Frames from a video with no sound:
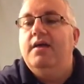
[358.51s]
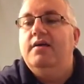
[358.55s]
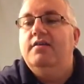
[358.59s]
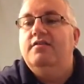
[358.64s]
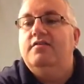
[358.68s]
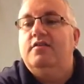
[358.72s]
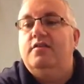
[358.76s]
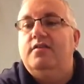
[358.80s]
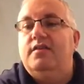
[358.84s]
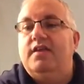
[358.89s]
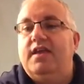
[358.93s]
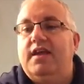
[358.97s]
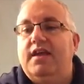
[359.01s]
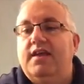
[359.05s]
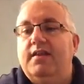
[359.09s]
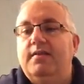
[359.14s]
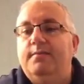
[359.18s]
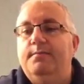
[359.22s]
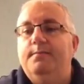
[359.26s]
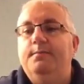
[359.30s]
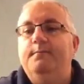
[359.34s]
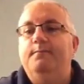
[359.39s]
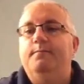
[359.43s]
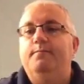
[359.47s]
So
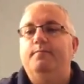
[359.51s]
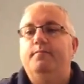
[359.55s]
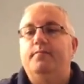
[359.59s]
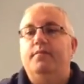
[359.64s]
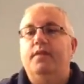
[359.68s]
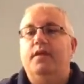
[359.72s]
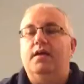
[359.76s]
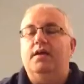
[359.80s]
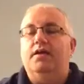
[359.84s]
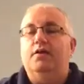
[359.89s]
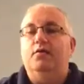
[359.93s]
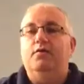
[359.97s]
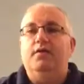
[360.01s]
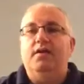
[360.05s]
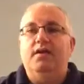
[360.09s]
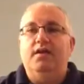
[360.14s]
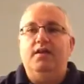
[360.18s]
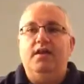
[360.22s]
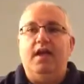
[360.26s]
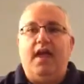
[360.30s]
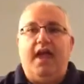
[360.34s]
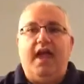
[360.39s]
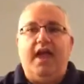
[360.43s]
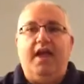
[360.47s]
then you
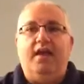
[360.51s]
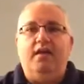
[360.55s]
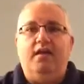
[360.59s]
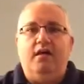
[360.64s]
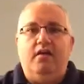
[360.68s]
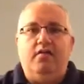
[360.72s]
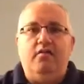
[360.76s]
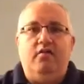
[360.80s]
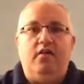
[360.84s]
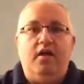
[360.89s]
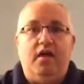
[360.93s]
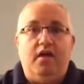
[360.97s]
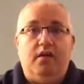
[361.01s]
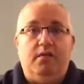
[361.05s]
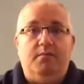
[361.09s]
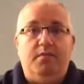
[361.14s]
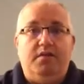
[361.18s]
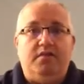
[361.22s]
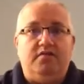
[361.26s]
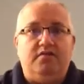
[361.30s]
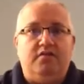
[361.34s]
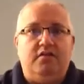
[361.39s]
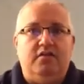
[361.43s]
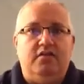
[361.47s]
can add other
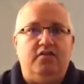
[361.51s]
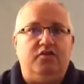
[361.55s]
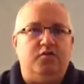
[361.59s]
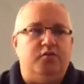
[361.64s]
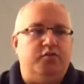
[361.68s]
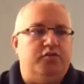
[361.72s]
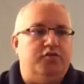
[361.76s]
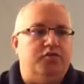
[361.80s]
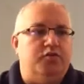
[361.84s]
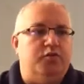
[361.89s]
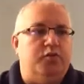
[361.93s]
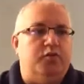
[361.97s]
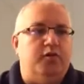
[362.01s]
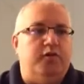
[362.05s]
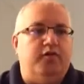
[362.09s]
elements to this ritual.